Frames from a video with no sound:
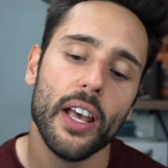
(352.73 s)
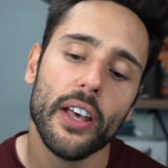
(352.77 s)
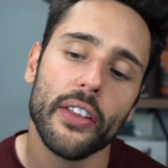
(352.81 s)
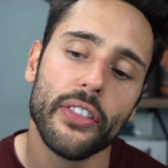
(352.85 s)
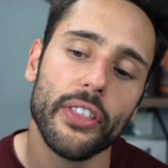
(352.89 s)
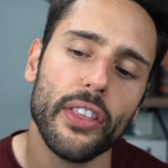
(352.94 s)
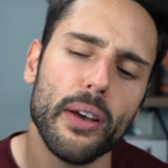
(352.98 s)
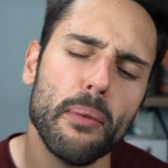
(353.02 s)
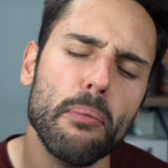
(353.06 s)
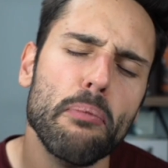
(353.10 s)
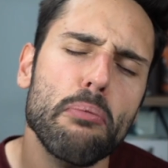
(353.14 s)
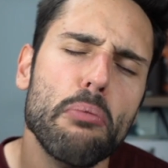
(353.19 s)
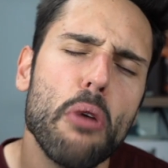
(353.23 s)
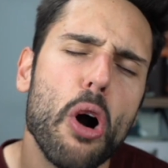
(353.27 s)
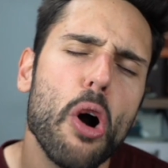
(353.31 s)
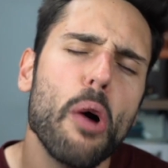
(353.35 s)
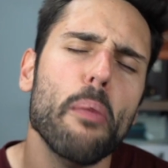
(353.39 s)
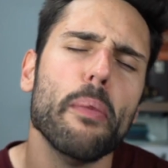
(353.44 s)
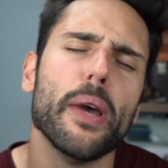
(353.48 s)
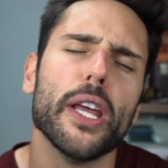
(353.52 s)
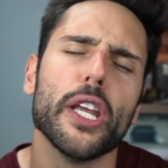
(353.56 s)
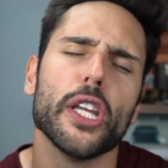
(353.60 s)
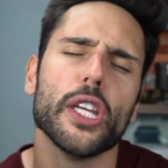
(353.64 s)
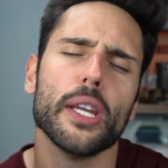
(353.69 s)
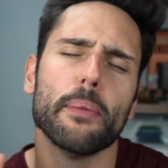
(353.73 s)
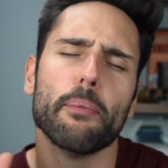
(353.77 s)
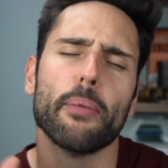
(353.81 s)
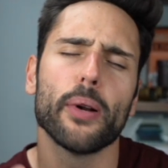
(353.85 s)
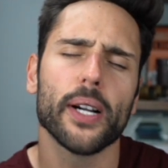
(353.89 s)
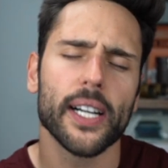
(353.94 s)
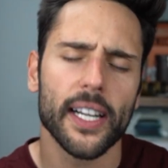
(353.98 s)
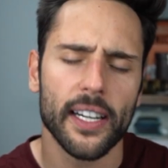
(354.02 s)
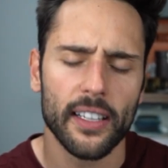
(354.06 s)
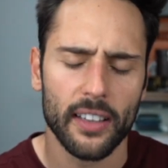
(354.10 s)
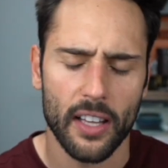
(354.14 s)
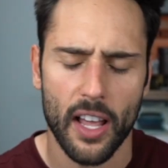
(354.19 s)
the moment you put
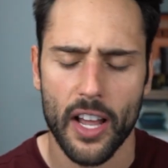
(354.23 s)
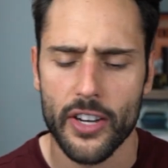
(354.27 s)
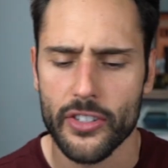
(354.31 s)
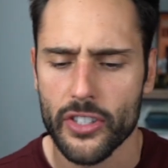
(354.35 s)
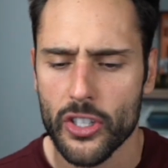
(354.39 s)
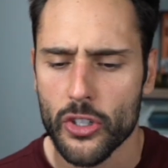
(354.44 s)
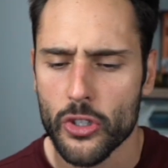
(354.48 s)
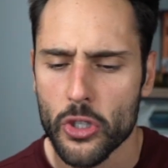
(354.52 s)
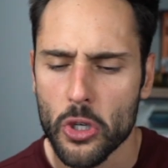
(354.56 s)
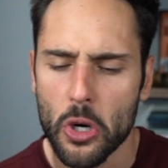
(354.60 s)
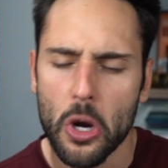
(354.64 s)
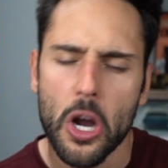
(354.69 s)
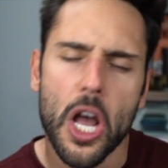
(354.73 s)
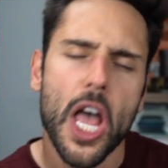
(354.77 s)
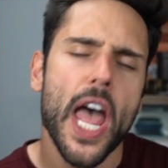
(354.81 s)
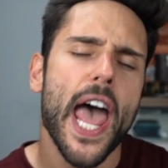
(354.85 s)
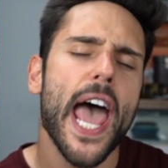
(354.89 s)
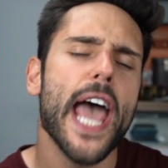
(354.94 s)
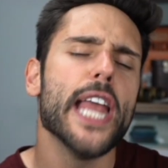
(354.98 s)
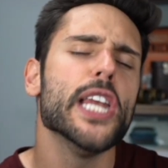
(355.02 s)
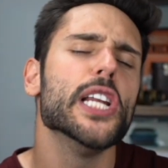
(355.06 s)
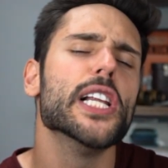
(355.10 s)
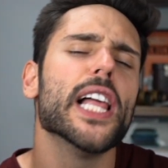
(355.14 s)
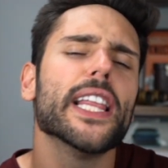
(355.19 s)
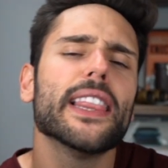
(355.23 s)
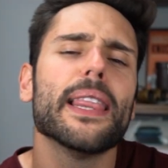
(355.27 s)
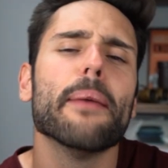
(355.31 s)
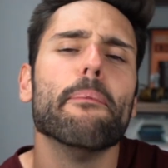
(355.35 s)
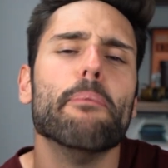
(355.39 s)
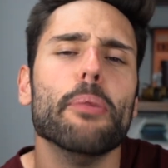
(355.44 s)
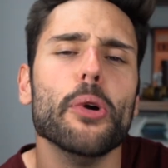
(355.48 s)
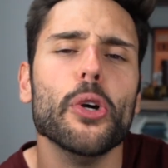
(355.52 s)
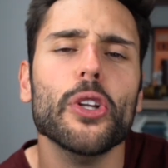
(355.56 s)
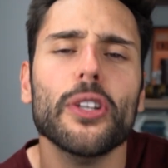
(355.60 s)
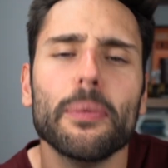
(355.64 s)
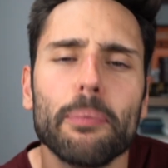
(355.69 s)
it in launch control and you let the
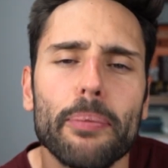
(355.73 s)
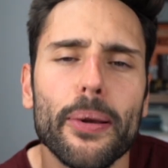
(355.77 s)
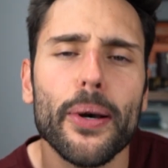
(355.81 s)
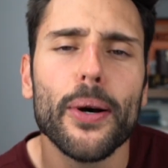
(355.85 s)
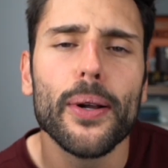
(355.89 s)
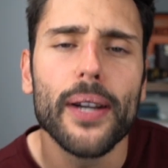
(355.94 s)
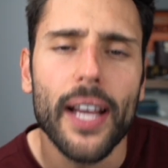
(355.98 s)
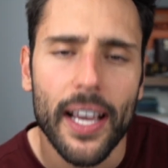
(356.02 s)
boost build,